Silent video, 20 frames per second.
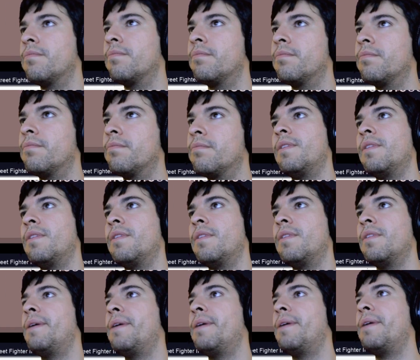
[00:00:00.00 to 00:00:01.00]
And there we go.
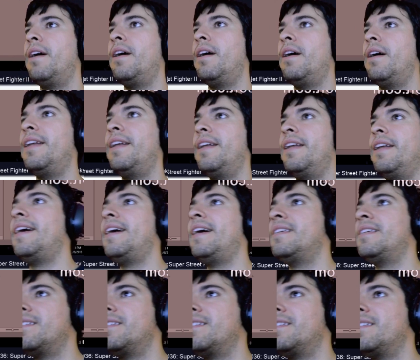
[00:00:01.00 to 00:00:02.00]
Now it
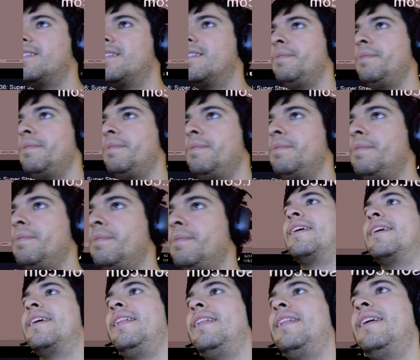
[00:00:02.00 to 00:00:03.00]
has the mutexes
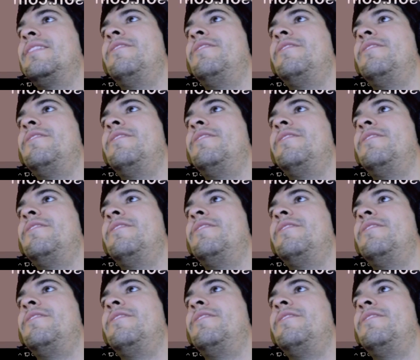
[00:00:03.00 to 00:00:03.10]
calculated,